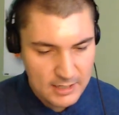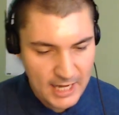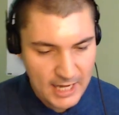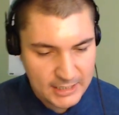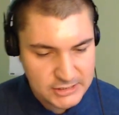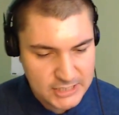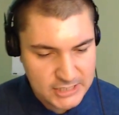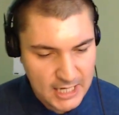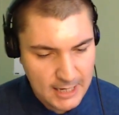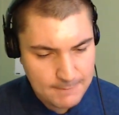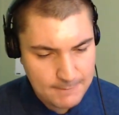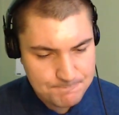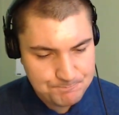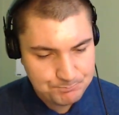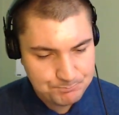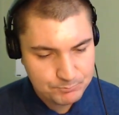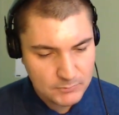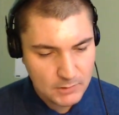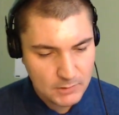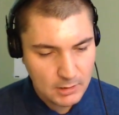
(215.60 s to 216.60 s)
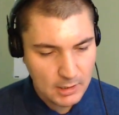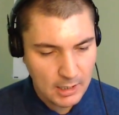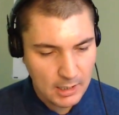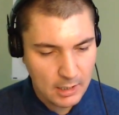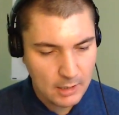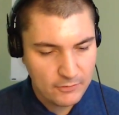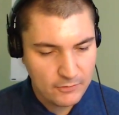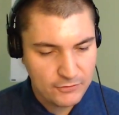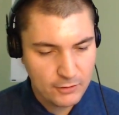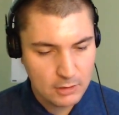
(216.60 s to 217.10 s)
Next game,
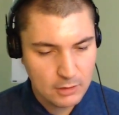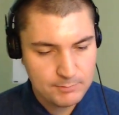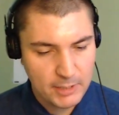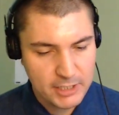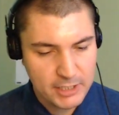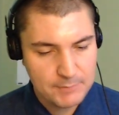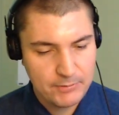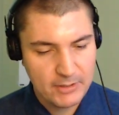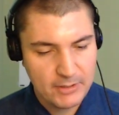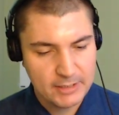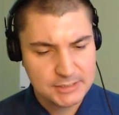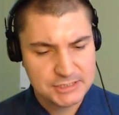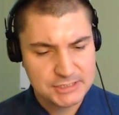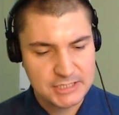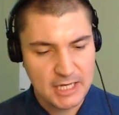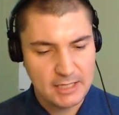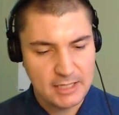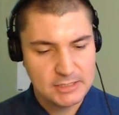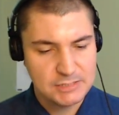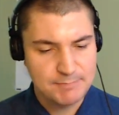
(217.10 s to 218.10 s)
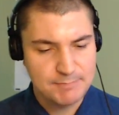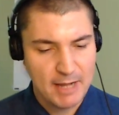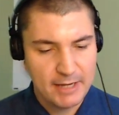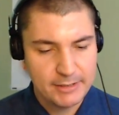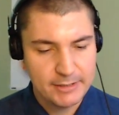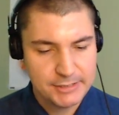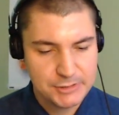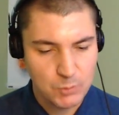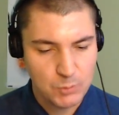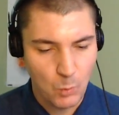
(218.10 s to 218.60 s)
our third money pick Saints
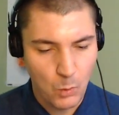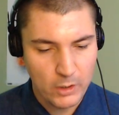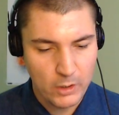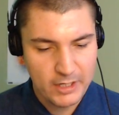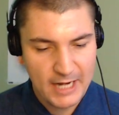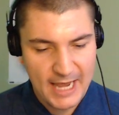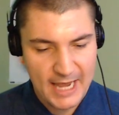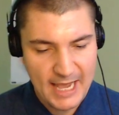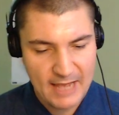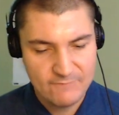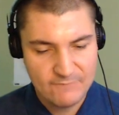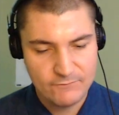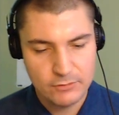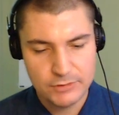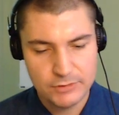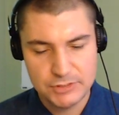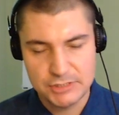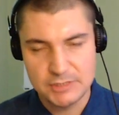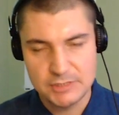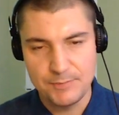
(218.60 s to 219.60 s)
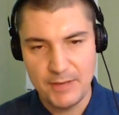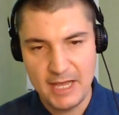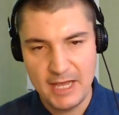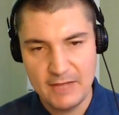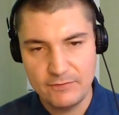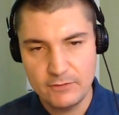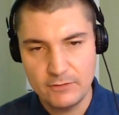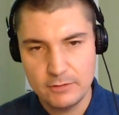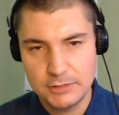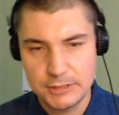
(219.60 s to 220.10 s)
minus one and a half versus the
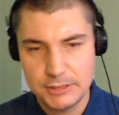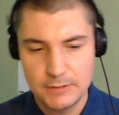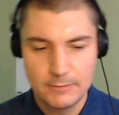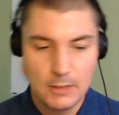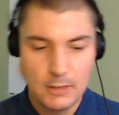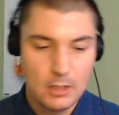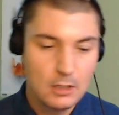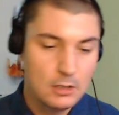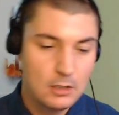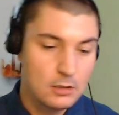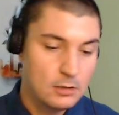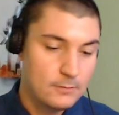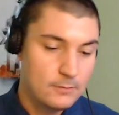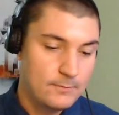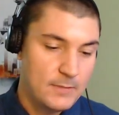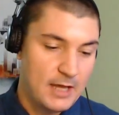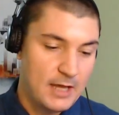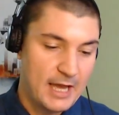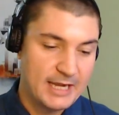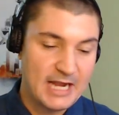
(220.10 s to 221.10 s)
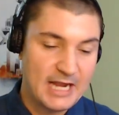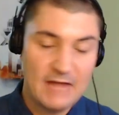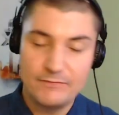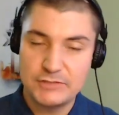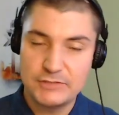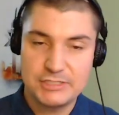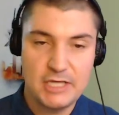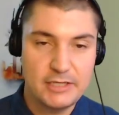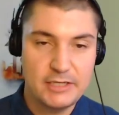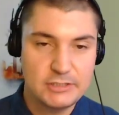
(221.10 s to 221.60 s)
Panthers. I
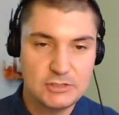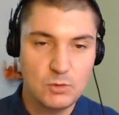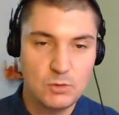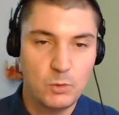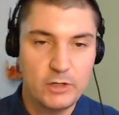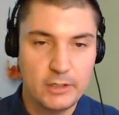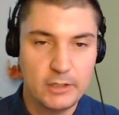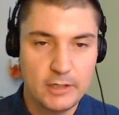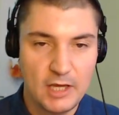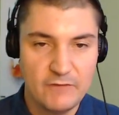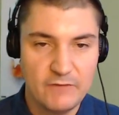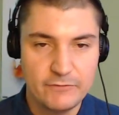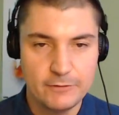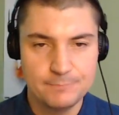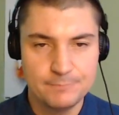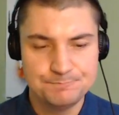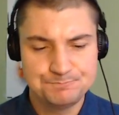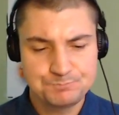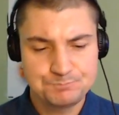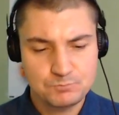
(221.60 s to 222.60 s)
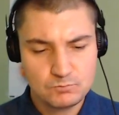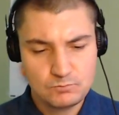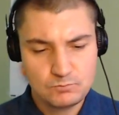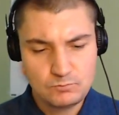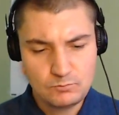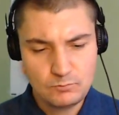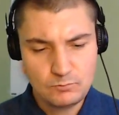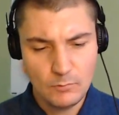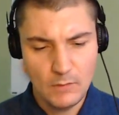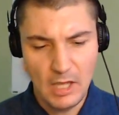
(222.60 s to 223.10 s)
got the Saints to win and cover.
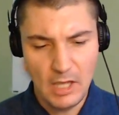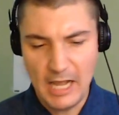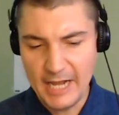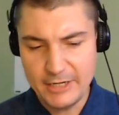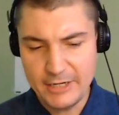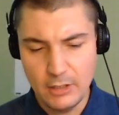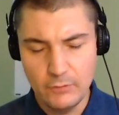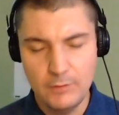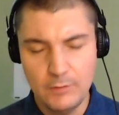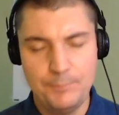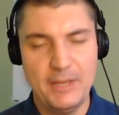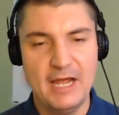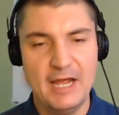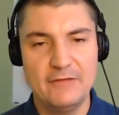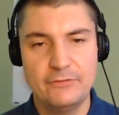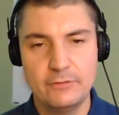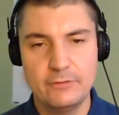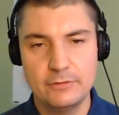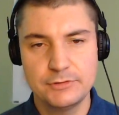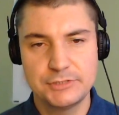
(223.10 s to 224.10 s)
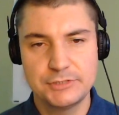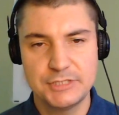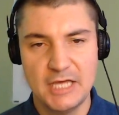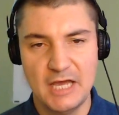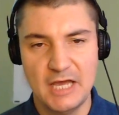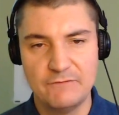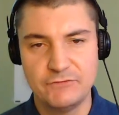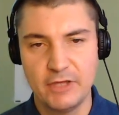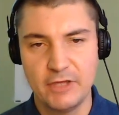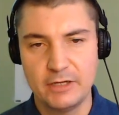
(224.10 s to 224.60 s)
I know the Panthers
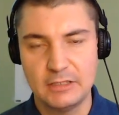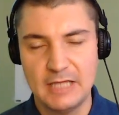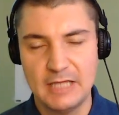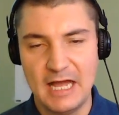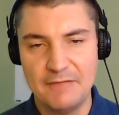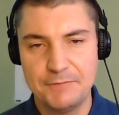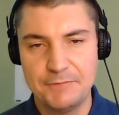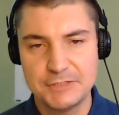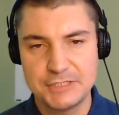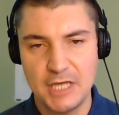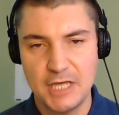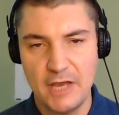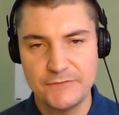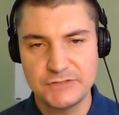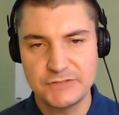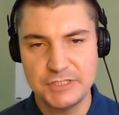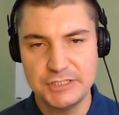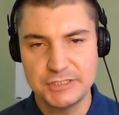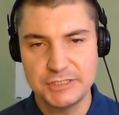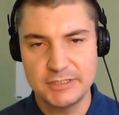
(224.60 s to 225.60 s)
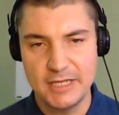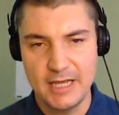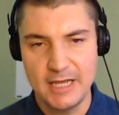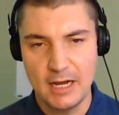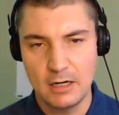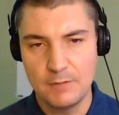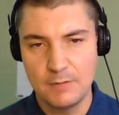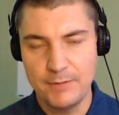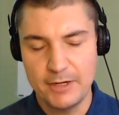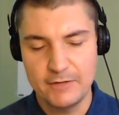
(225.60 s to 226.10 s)
have done a lot this offseason. They
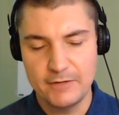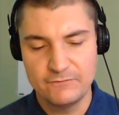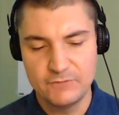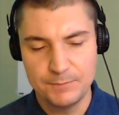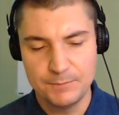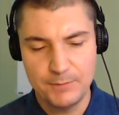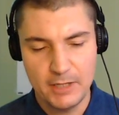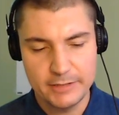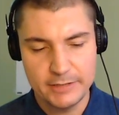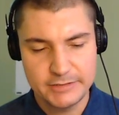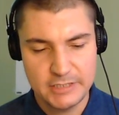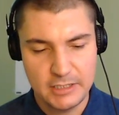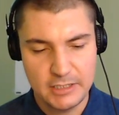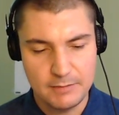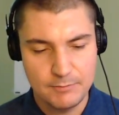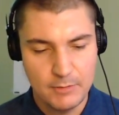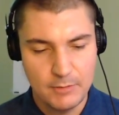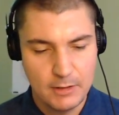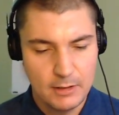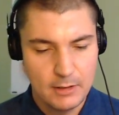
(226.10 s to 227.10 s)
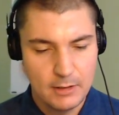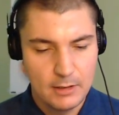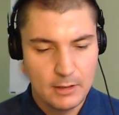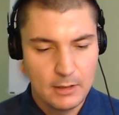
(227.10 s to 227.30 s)
are a better football team.